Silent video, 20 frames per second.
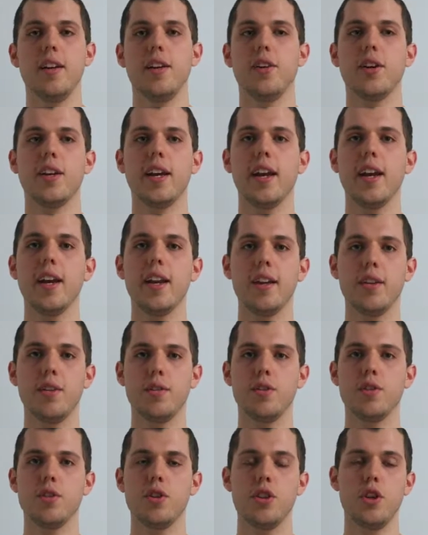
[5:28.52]
okay,
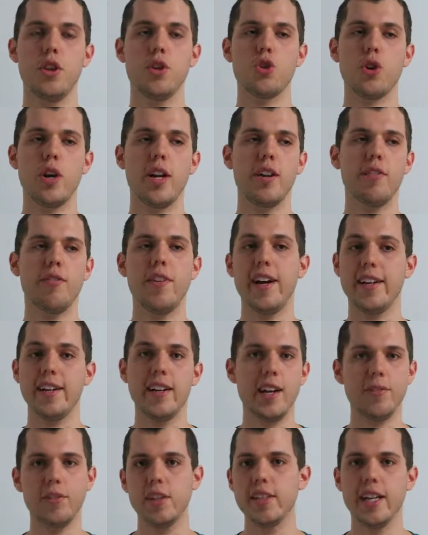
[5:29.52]
and, you know, trying to find
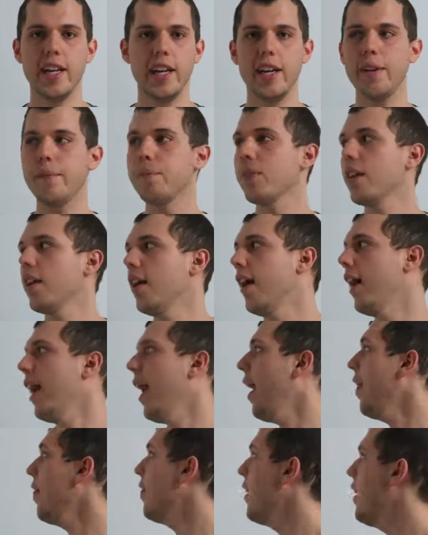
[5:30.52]
it every day,
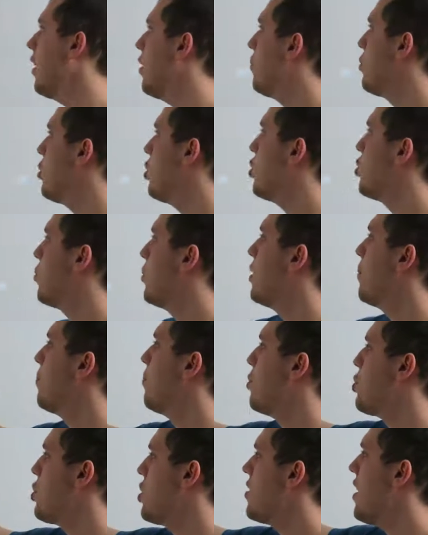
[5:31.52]
and then, you know, doing the
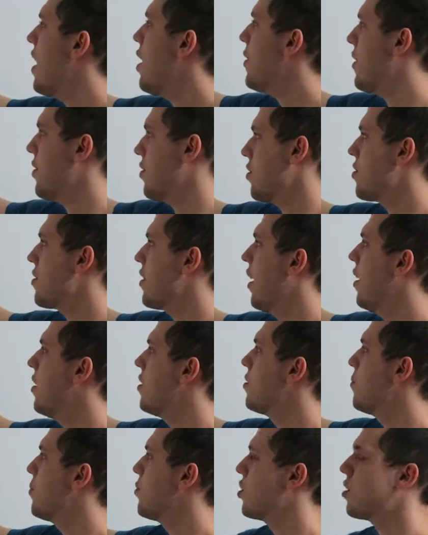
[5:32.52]
pushing down
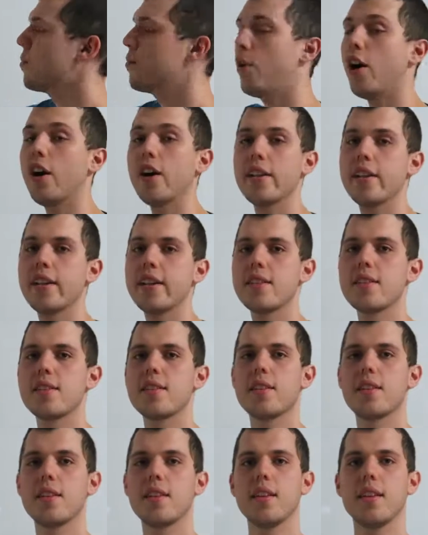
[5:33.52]
exercise, which is part of
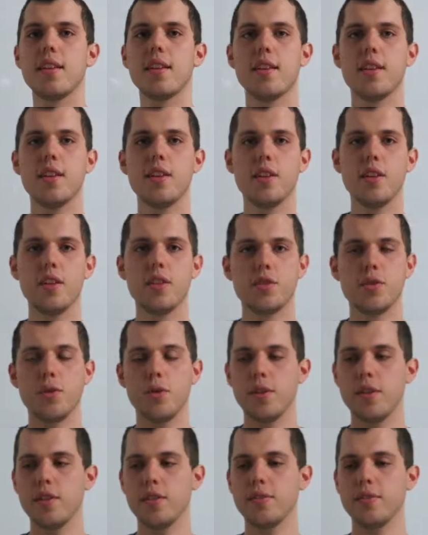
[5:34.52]
this
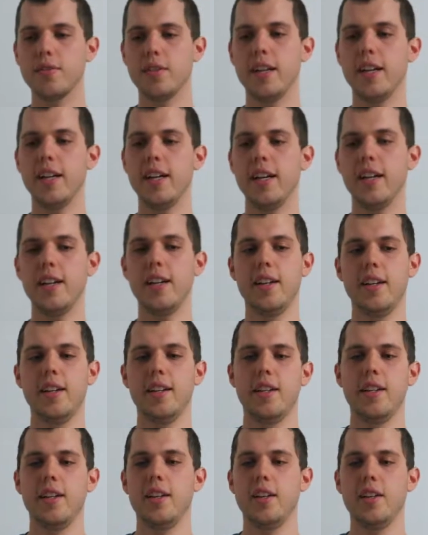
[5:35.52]
sort of,
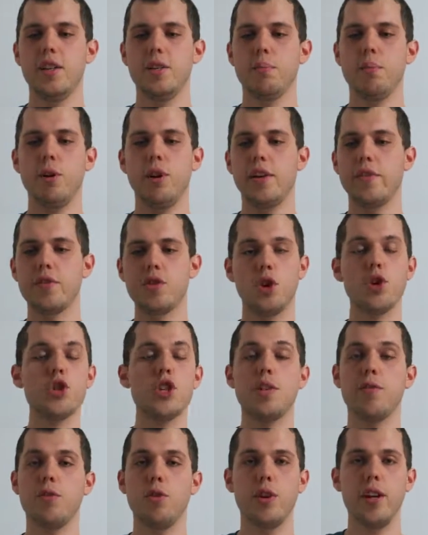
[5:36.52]
part of
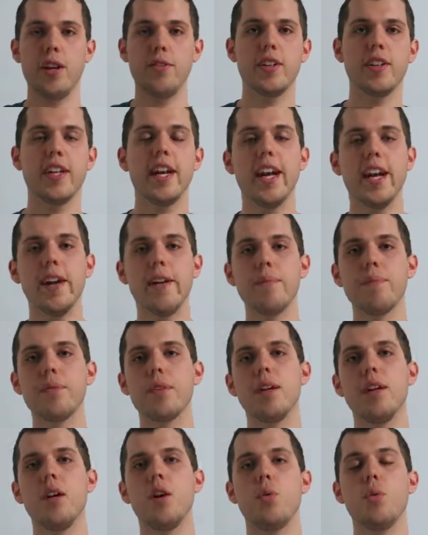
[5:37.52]
searching for it every day.
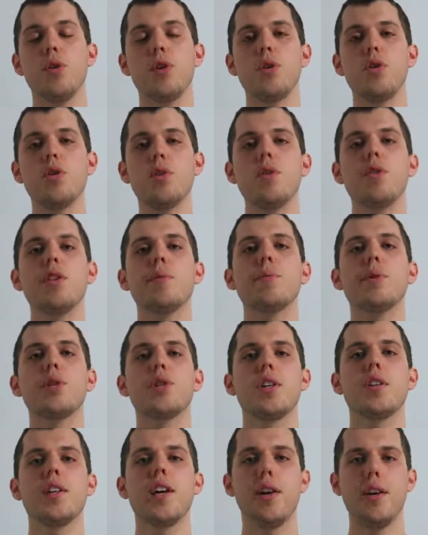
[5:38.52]
When you do the
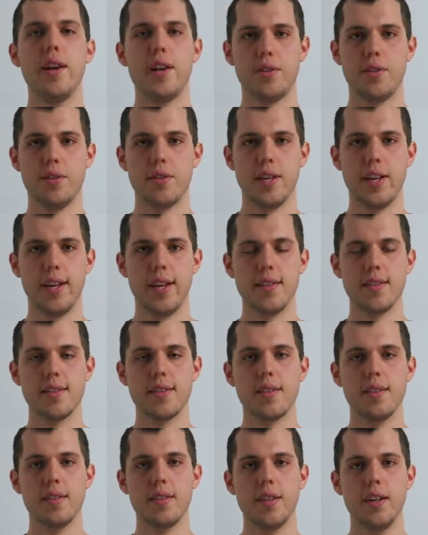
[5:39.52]
pushing down
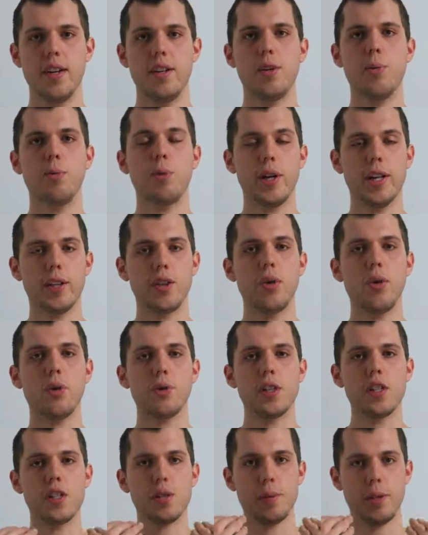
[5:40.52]
exercise, and you bring the
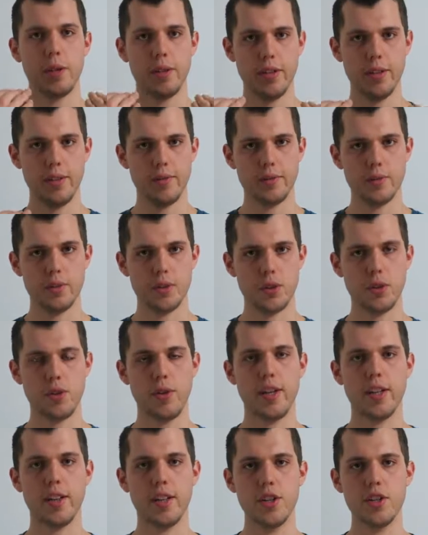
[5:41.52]
Holy Spirit
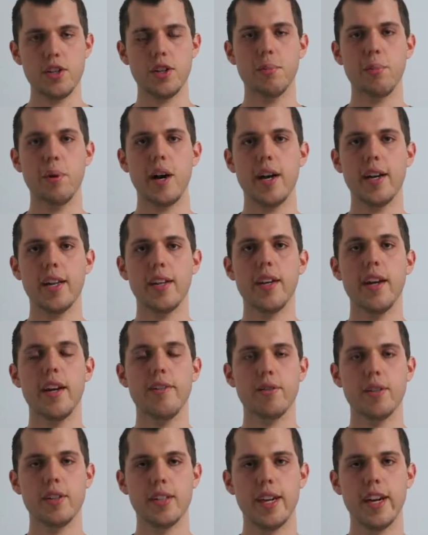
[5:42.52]
directly into your body
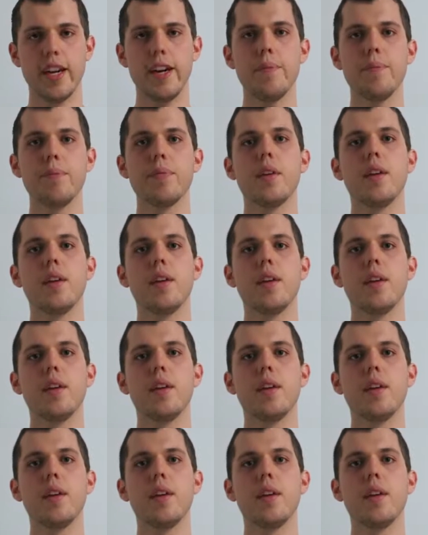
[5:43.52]
every day,